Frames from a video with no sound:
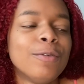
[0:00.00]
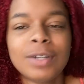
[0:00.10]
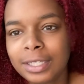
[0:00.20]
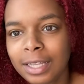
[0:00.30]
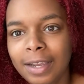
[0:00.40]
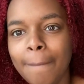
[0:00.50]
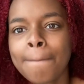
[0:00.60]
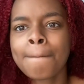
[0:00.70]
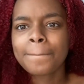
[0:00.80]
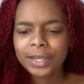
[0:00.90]
ring light
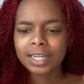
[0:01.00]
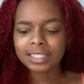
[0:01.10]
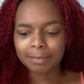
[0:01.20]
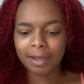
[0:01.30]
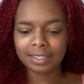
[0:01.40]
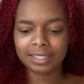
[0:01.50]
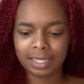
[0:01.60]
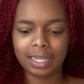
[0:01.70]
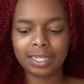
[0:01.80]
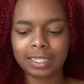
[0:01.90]
because my
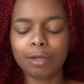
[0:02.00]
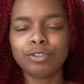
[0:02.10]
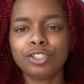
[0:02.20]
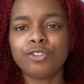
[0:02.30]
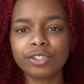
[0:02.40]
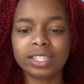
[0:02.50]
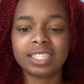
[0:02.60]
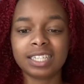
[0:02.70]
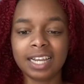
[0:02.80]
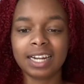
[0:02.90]
stand, I was just using the
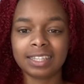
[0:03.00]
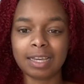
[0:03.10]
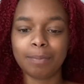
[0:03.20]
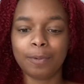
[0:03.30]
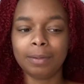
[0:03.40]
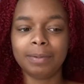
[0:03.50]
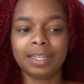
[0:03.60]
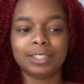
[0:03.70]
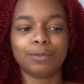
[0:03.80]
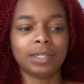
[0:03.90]
stand at that point because
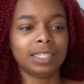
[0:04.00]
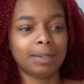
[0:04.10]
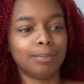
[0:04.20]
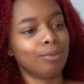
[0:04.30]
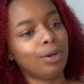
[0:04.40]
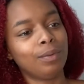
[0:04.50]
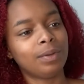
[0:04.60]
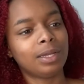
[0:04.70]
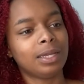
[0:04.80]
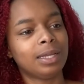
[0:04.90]
the ring light broke.
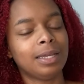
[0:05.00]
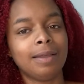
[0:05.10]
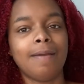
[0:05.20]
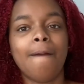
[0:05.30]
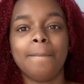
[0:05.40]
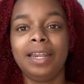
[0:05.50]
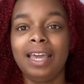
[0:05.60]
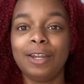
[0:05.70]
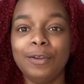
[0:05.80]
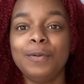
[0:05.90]
But I got
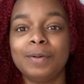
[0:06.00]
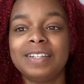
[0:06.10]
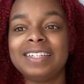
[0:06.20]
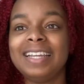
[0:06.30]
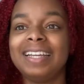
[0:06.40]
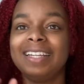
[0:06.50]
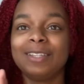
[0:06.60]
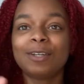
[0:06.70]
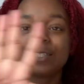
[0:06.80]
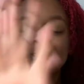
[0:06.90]
a new one and it
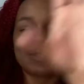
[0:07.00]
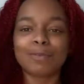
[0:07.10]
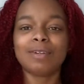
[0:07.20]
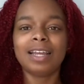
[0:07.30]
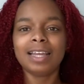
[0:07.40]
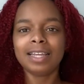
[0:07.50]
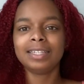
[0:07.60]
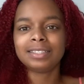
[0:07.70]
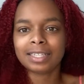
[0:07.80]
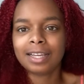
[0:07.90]
looks great.
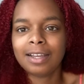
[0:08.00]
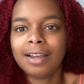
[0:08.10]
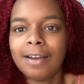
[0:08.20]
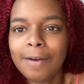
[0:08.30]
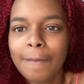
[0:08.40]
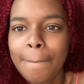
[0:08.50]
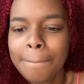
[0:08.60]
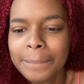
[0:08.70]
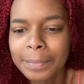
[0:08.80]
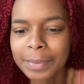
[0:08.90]

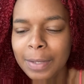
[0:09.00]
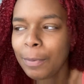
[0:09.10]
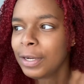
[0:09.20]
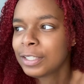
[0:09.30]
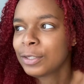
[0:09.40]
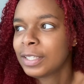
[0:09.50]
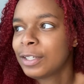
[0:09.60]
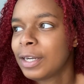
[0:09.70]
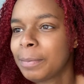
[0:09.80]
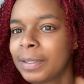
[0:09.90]
It probably doesn't look that
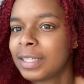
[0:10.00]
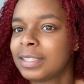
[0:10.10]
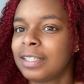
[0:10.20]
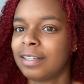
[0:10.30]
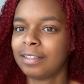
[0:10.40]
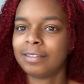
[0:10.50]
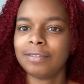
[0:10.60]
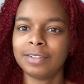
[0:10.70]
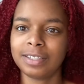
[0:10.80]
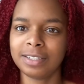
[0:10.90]
great because of,
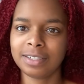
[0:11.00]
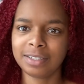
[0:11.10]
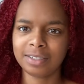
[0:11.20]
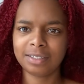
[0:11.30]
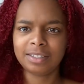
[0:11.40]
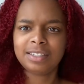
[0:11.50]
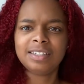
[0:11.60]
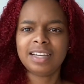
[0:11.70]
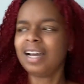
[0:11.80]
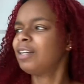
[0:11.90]

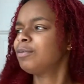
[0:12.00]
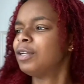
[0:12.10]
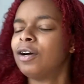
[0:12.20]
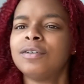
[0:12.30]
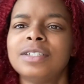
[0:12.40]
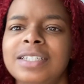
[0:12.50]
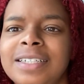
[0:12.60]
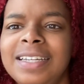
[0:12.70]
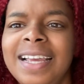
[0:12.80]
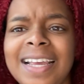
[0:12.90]
I don't know.
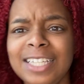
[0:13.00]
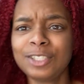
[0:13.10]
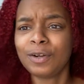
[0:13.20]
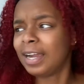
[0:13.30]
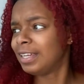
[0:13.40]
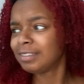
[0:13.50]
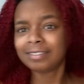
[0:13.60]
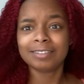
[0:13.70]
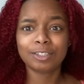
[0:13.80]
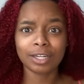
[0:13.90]
It's great,
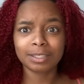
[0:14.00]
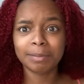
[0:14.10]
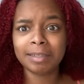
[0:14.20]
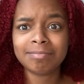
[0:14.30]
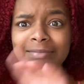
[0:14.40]
trust me.